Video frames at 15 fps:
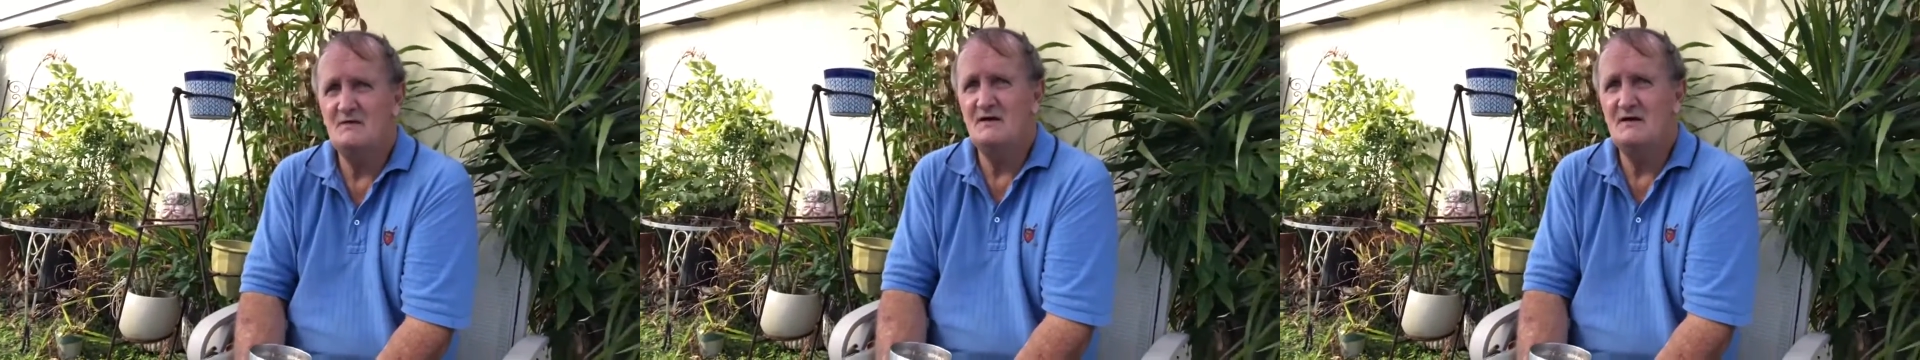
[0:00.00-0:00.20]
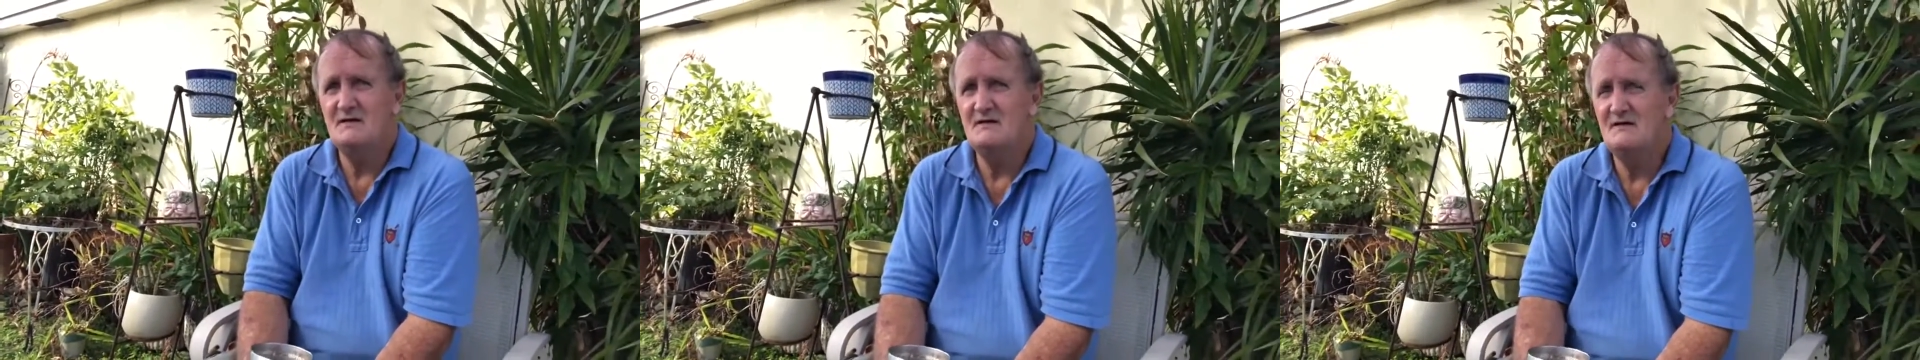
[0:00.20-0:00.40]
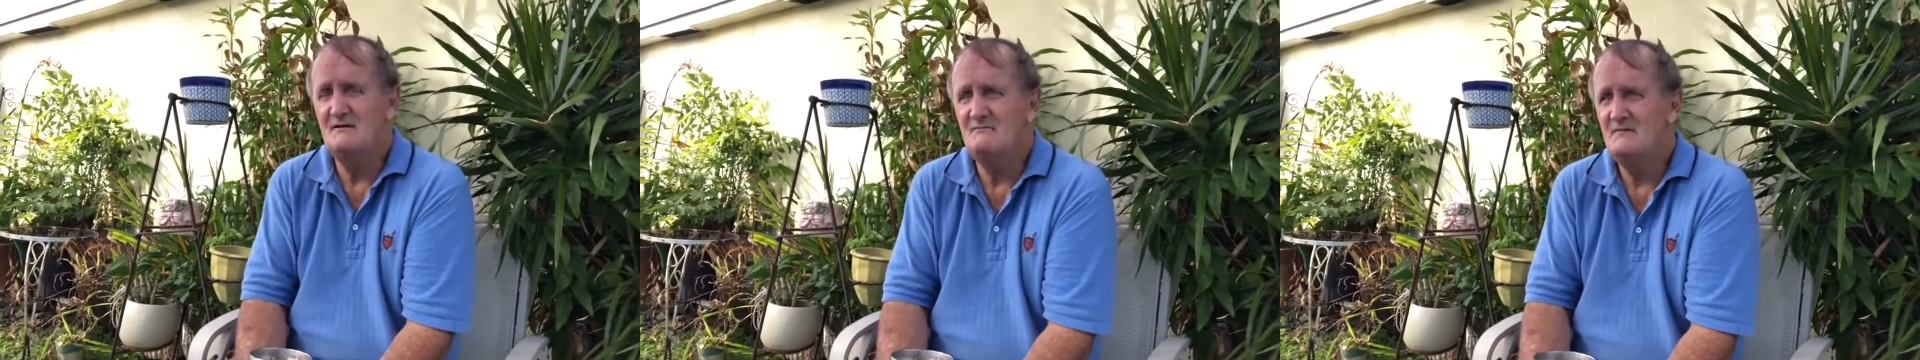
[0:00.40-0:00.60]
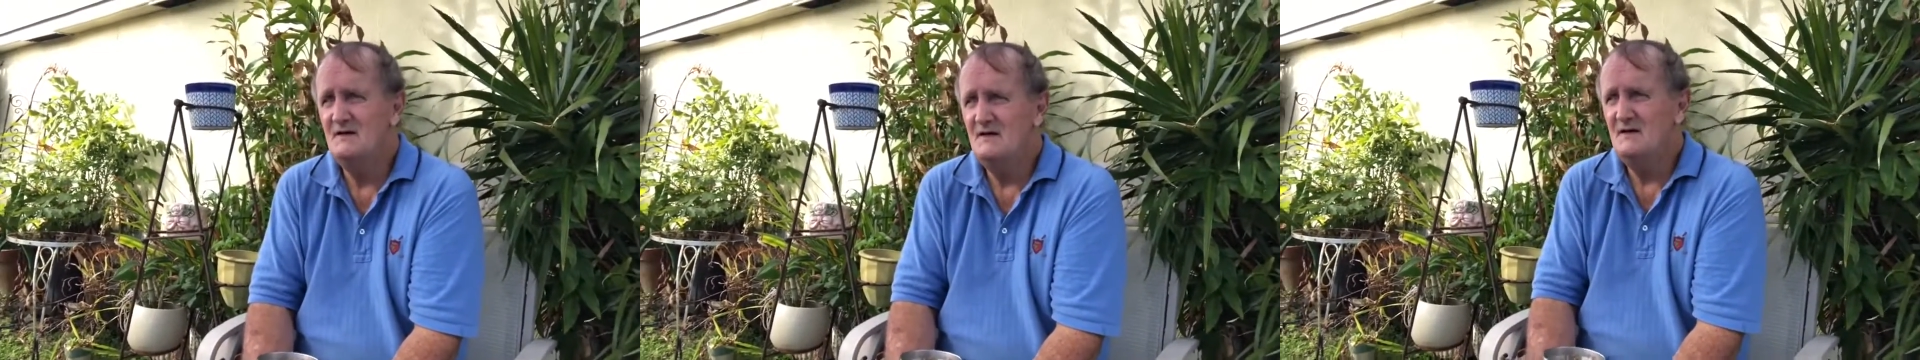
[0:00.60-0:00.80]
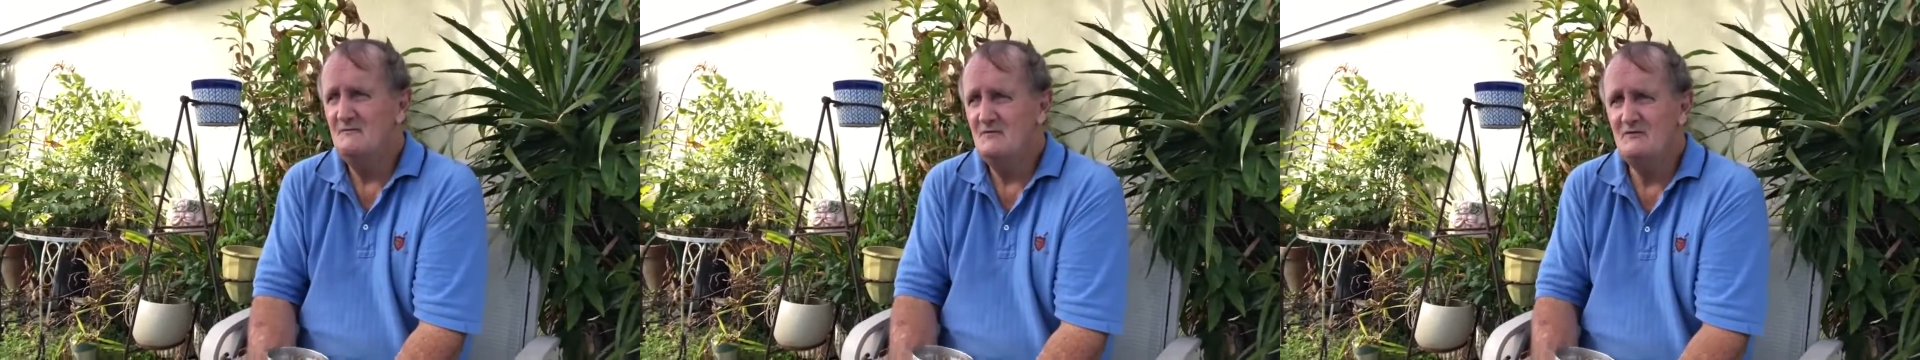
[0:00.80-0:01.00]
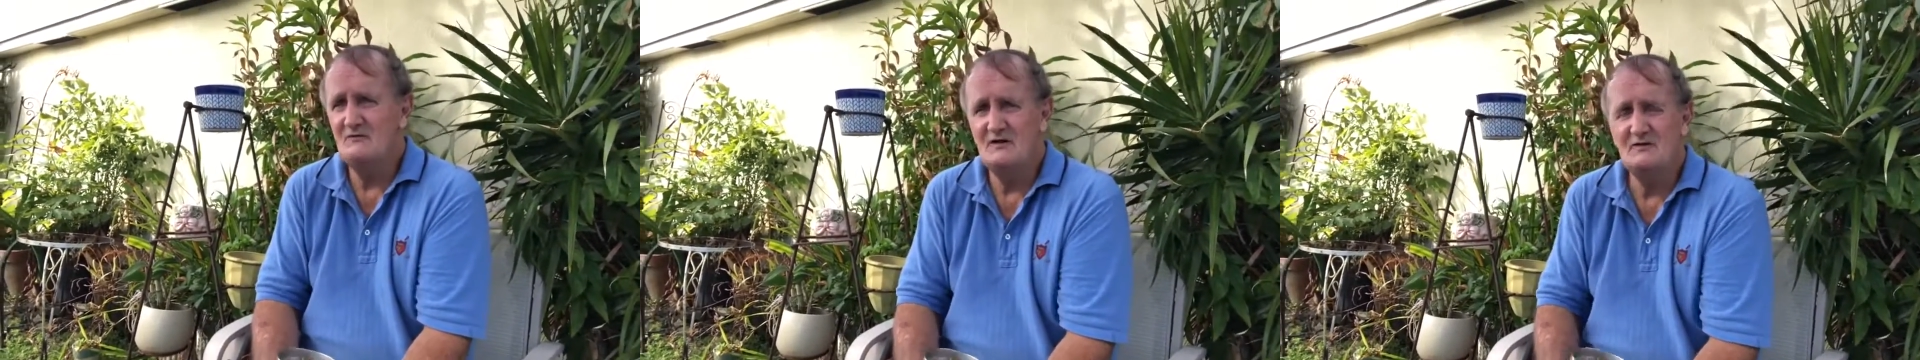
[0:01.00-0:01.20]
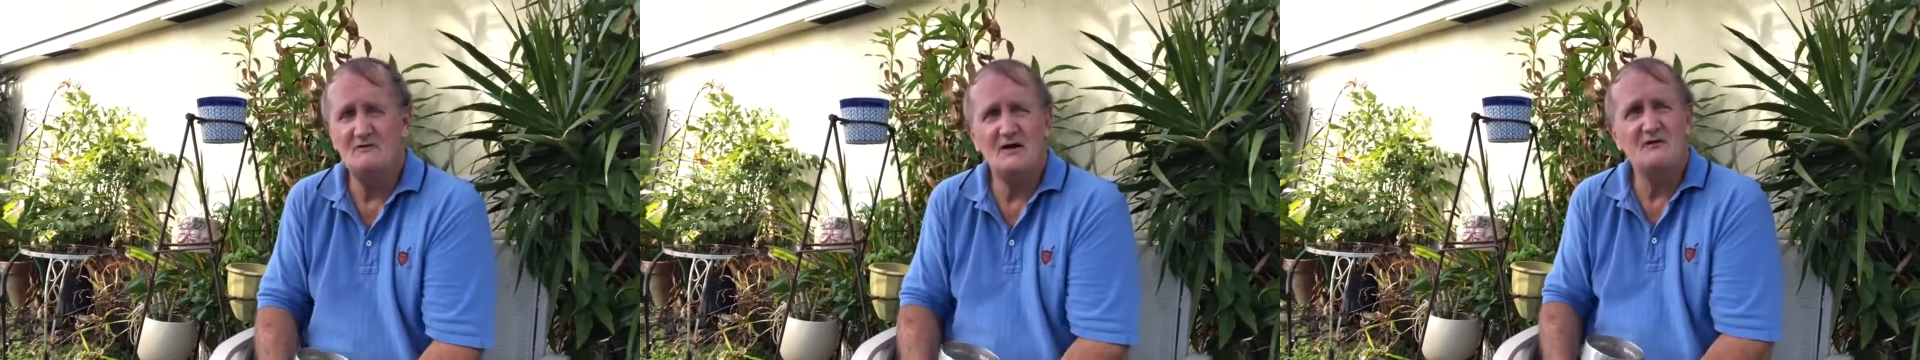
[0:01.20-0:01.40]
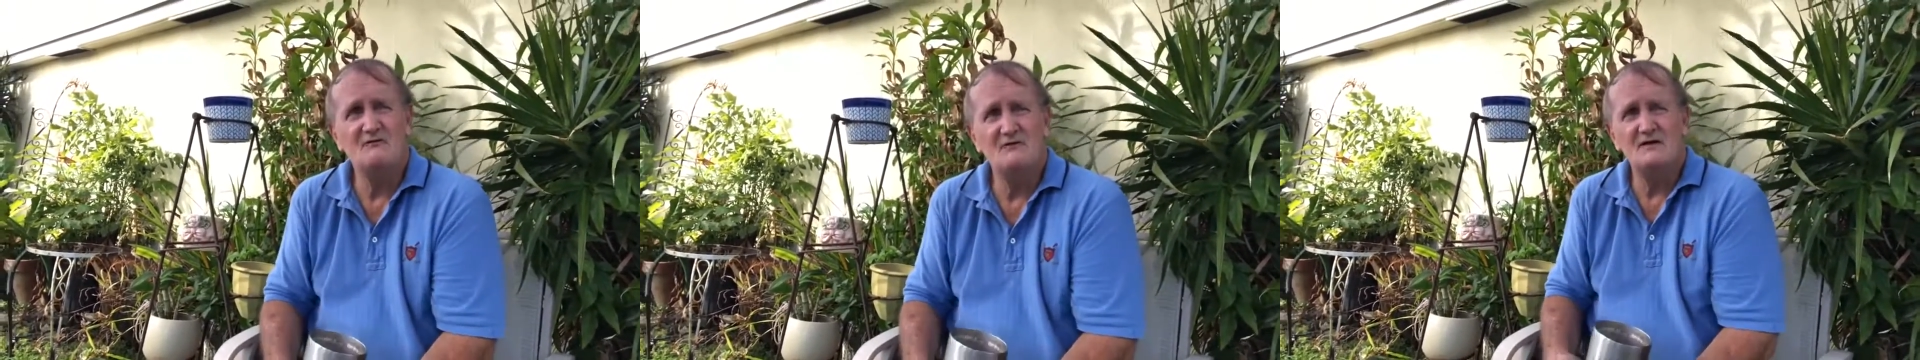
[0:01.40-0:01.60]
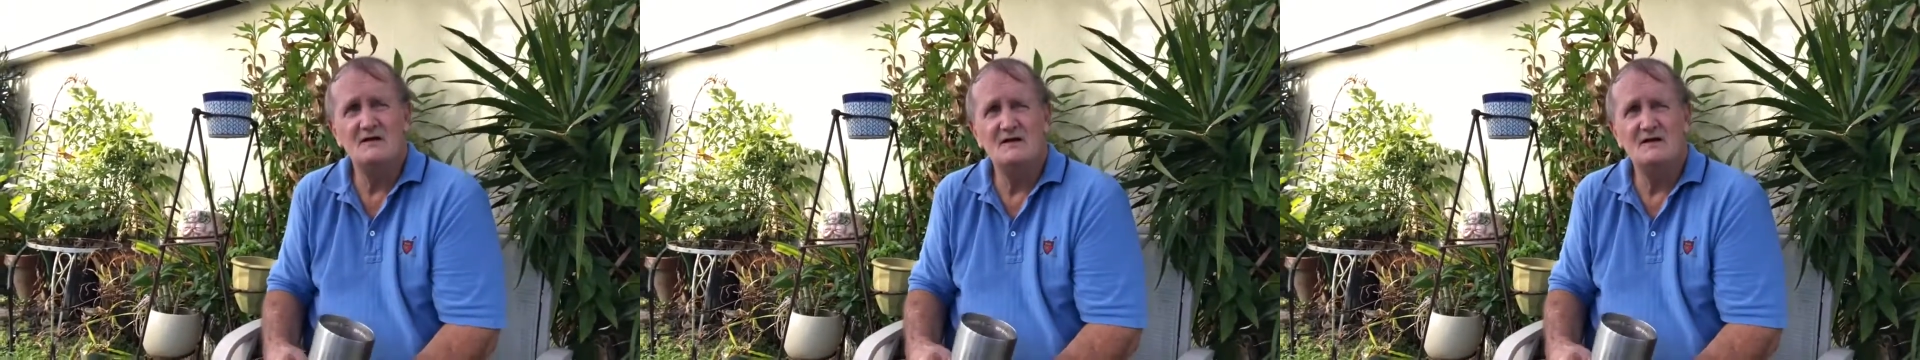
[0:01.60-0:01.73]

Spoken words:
But we're really grateful